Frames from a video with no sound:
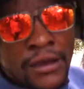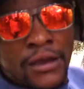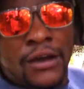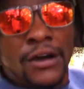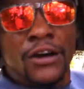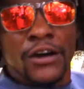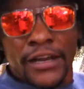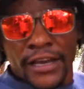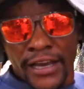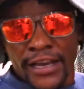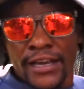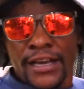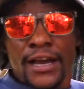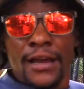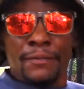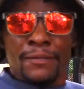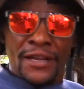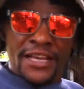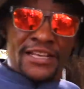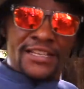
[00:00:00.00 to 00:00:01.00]
Okay
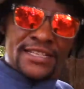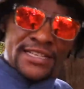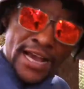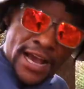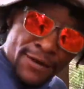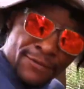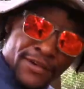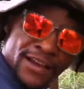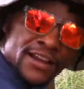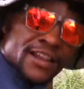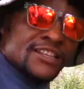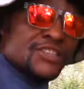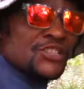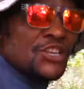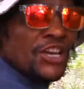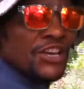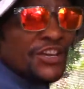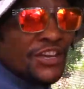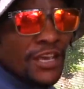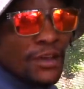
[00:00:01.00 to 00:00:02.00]
guys, please come here, let's
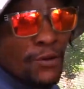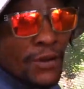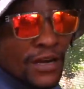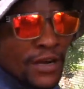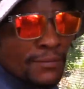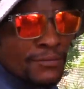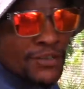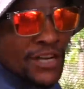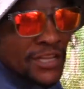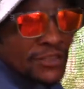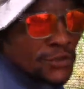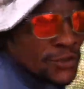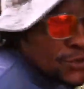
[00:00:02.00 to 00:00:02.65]
check here what I'm trying to